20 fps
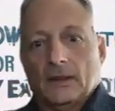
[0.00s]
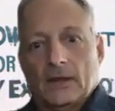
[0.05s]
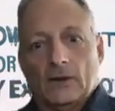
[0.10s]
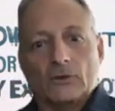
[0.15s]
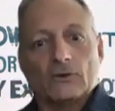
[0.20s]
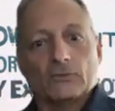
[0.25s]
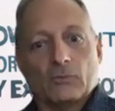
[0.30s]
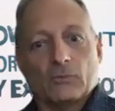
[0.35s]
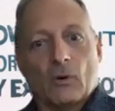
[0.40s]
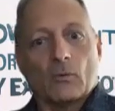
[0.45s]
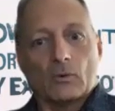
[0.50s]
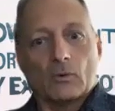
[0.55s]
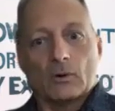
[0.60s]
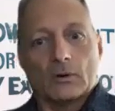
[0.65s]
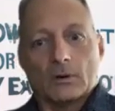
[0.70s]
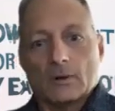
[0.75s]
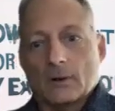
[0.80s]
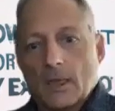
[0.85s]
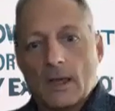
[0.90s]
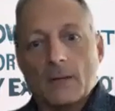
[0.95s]
Here's what
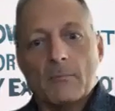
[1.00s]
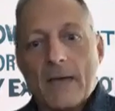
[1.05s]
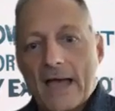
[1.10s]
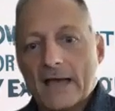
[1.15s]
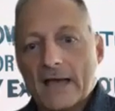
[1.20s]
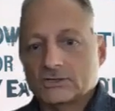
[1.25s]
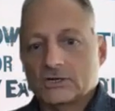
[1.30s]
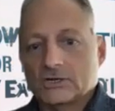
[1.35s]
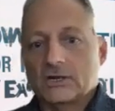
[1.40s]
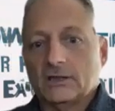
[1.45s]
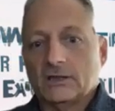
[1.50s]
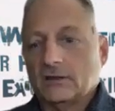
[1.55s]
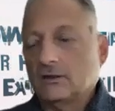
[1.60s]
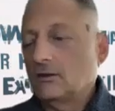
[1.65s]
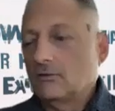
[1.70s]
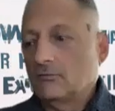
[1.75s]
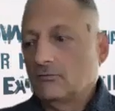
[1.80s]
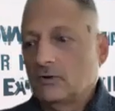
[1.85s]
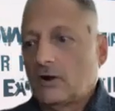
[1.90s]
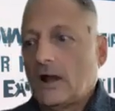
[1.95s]
we're
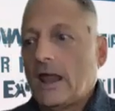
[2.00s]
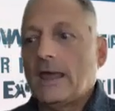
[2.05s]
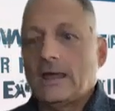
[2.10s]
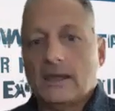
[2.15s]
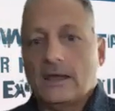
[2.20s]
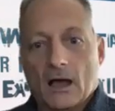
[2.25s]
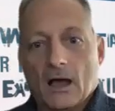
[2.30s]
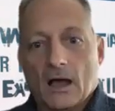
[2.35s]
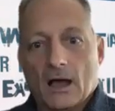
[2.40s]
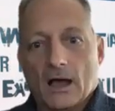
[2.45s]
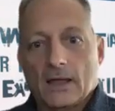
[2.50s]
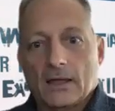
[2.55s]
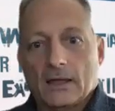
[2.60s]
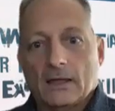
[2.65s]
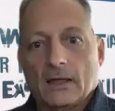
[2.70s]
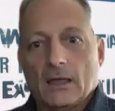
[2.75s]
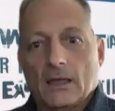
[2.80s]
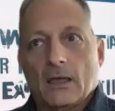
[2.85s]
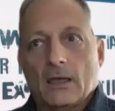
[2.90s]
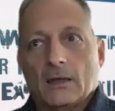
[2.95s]
imagining for
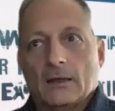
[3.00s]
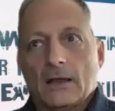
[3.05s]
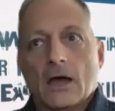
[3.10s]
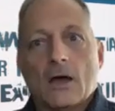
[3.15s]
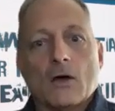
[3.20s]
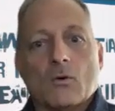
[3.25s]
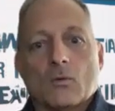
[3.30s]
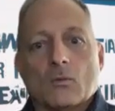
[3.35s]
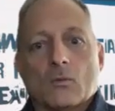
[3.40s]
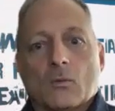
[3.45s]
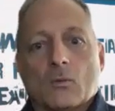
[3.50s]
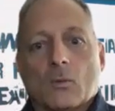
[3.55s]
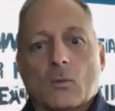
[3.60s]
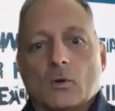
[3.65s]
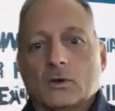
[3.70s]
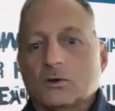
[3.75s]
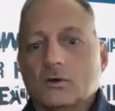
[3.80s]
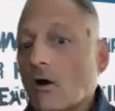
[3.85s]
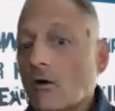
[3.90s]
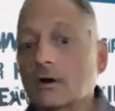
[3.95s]
AI. Now,
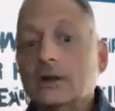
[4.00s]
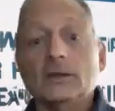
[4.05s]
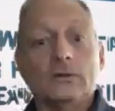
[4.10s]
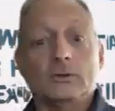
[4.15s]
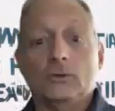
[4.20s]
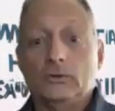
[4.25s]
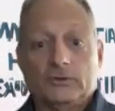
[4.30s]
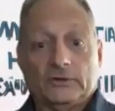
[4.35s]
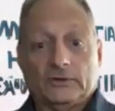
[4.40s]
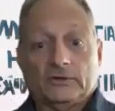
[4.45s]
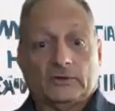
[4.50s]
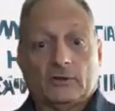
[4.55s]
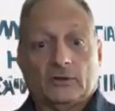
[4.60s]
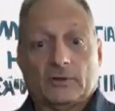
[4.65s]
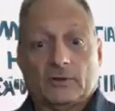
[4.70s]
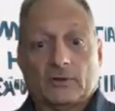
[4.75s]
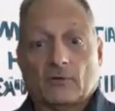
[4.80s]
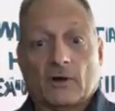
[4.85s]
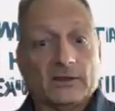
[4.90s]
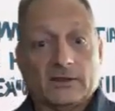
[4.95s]
you're already losing
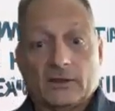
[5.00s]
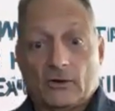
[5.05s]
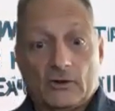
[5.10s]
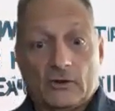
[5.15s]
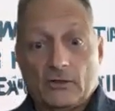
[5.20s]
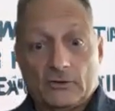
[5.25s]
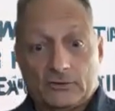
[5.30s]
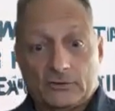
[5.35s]
something right there in